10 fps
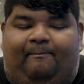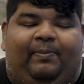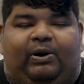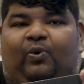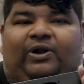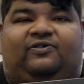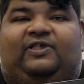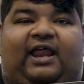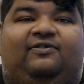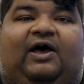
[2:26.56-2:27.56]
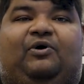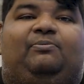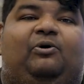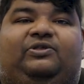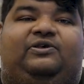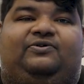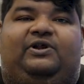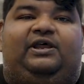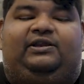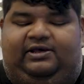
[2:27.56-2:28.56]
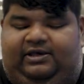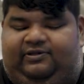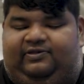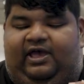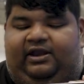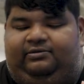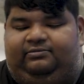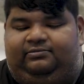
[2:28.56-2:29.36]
But what stands out about this radiator is that